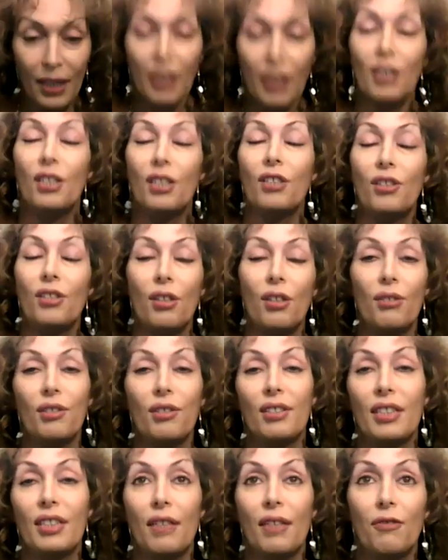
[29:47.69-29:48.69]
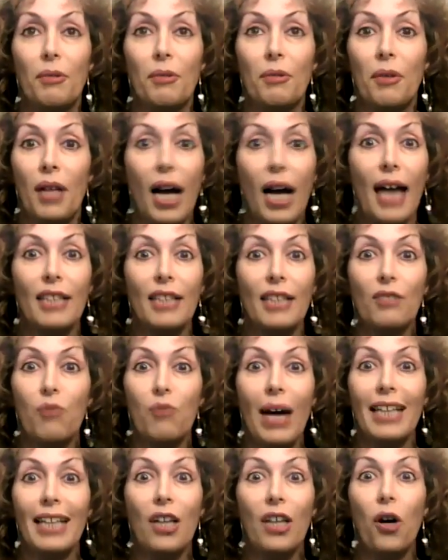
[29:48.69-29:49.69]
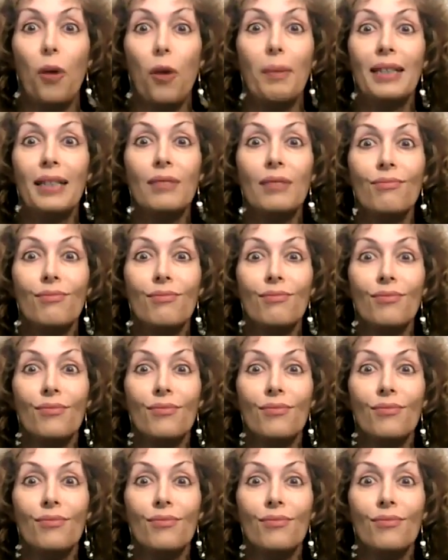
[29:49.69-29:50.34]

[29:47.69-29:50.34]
She shows herself through her eyes wide open,